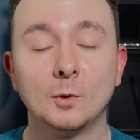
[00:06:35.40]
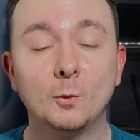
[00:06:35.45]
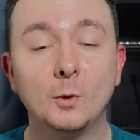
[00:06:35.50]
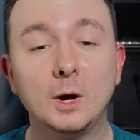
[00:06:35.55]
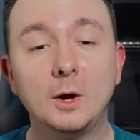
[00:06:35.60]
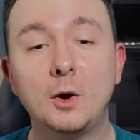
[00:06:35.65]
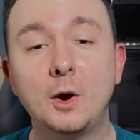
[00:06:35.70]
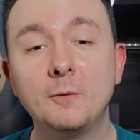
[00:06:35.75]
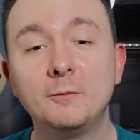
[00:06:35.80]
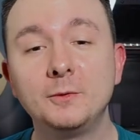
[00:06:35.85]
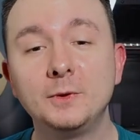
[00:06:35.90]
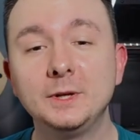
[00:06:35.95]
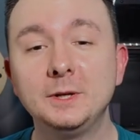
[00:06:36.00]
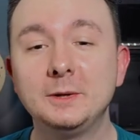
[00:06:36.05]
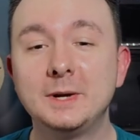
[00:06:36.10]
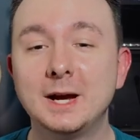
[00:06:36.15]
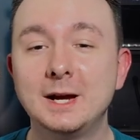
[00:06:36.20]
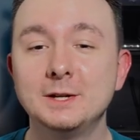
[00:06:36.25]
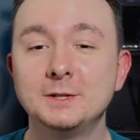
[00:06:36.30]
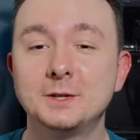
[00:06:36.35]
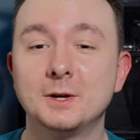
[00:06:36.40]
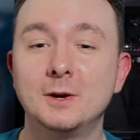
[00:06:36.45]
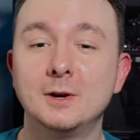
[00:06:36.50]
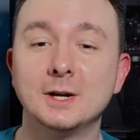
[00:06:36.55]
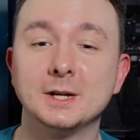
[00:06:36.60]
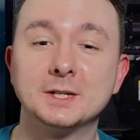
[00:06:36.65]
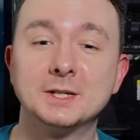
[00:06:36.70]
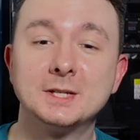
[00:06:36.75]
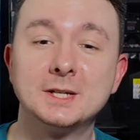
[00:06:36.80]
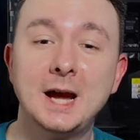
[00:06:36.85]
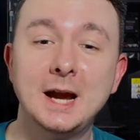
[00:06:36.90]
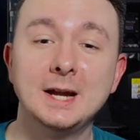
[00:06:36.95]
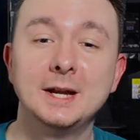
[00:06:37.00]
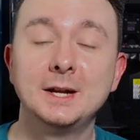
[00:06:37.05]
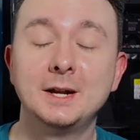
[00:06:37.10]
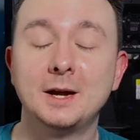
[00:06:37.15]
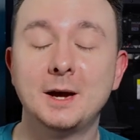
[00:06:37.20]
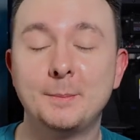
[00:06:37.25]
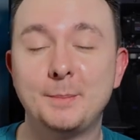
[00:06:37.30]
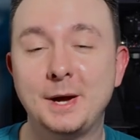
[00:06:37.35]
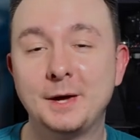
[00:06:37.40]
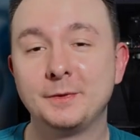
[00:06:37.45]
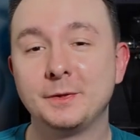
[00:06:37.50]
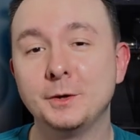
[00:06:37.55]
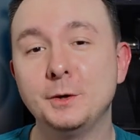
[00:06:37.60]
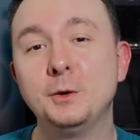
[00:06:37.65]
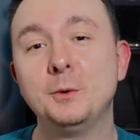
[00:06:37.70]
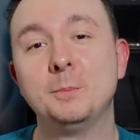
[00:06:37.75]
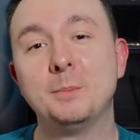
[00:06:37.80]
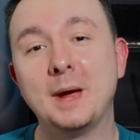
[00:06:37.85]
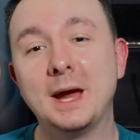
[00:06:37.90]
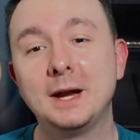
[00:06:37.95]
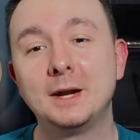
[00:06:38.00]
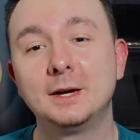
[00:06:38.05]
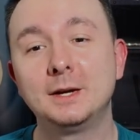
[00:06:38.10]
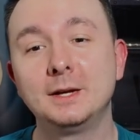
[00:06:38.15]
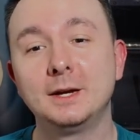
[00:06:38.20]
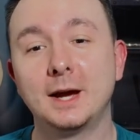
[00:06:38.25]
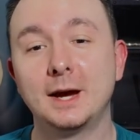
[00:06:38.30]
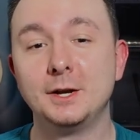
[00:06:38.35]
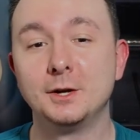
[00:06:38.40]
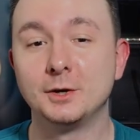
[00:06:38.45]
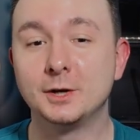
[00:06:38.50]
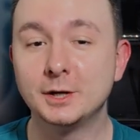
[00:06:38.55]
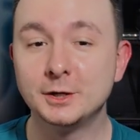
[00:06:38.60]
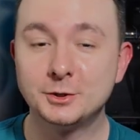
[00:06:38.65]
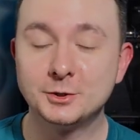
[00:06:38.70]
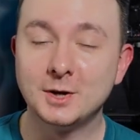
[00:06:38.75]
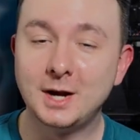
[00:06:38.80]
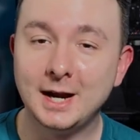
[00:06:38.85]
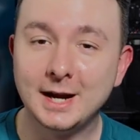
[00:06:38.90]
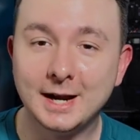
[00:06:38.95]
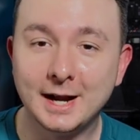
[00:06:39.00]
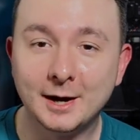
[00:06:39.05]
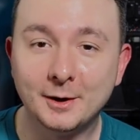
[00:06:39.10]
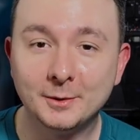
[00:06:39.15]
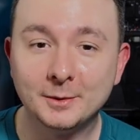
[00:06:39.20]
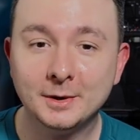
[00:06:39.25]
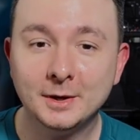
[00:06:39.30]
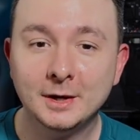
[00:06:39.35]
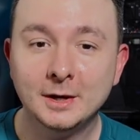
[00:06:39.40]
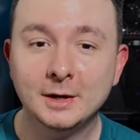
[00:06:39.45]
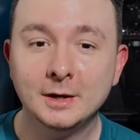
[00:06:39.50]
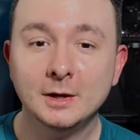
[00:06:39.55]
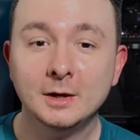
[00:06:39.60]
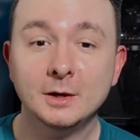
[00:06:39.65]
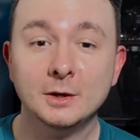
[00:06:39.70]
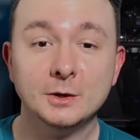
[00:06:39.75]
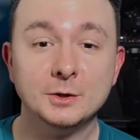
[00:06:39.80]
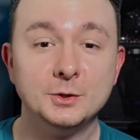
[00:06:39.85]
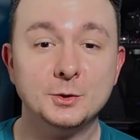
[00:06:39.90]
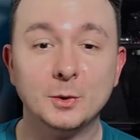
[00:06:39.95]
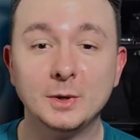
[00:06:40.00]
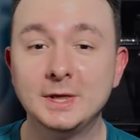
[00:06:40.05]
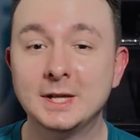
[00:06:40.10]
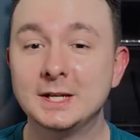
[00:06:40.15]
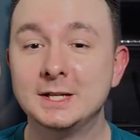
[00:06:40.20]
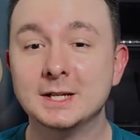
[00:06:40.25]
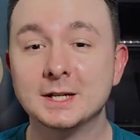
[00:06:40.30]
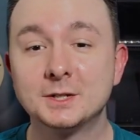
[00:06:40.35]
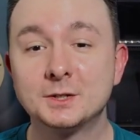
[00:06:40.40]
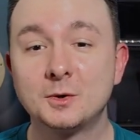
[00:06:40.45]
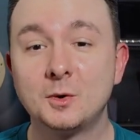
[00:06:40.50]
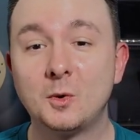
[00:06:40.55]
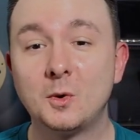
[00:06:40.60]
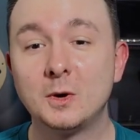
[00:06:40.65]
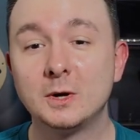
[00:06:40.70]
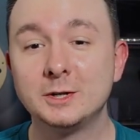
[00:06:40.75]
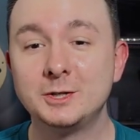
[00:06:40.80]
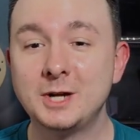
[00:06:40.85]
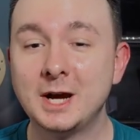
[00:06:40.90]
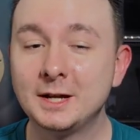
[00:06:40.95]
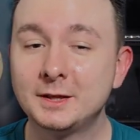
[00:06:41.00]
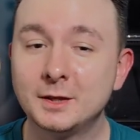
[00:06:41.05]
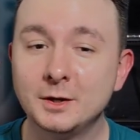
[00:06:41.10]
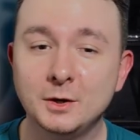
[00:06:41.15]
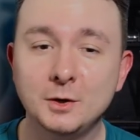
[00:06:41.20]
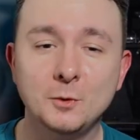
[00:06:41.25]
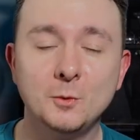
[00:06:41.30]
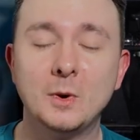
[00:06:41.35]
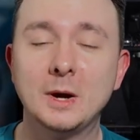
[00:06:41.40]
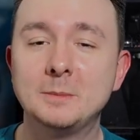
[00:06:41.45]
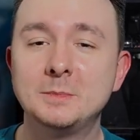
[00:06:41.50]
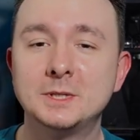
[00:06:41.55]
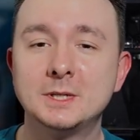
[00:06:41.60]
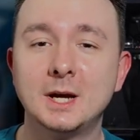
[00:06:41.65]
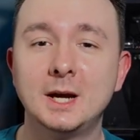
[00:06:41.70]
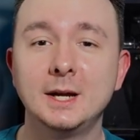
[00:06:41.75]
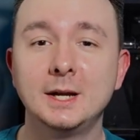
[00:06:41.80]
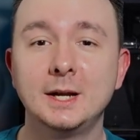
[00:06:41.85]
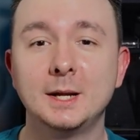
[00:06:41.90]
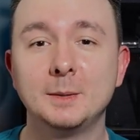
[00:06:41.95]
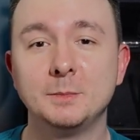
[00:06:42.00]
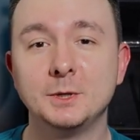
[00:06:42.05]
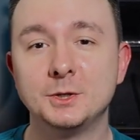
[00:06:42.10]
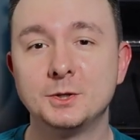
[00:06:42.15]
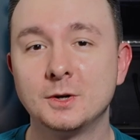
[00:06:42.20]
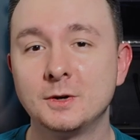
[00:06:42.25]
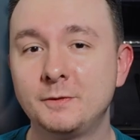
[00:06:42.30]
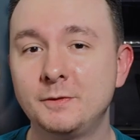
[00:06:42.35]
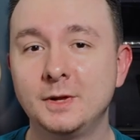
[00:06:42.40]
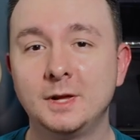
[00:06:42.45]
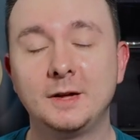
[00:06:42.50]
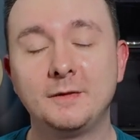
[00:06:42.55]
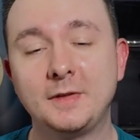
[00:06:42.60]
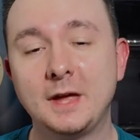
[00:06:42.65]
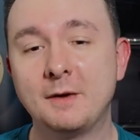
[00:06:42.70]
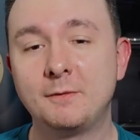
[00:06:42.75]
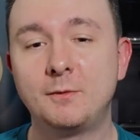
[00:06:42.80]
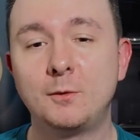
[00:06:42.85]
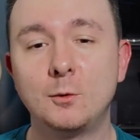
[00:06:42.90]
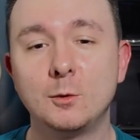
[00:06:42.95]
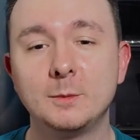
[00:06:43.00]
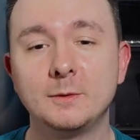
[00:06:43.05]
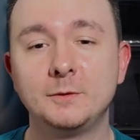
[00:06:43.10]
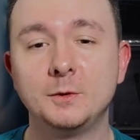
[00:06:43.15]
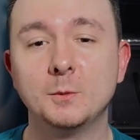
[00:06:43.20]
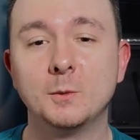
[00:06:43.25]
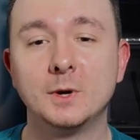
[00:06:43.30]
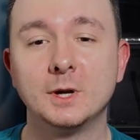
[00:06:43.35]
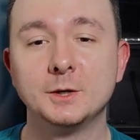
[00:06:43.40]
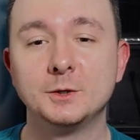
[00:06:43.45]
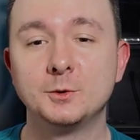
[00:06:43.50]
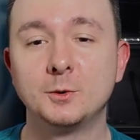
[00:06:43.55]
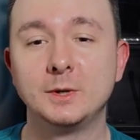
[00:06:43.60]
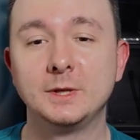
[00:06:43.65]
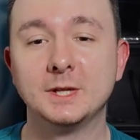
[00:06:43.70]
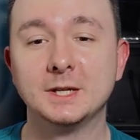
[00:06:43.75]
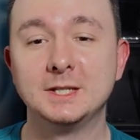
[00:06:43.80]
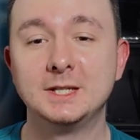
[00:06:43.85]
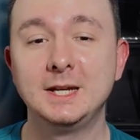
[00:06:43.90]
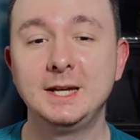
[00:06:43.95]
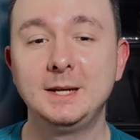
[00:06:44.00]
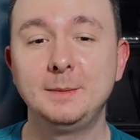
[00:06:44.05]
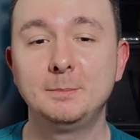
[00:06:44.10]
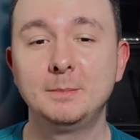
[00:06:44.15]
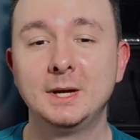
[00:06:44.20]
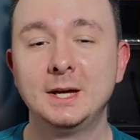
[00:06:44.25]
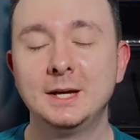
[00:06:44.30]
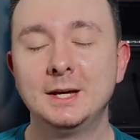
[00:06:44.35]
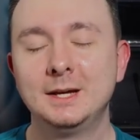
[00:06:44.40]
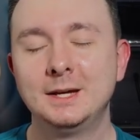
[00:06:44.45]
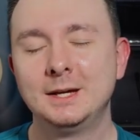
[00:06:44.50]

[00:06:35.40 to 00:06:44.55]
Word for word: Well, hopefully you guys are excited about the new beta and you're going to try it out. Join the Discord, check the new website, and be sure to fill out that form if you want to join the team.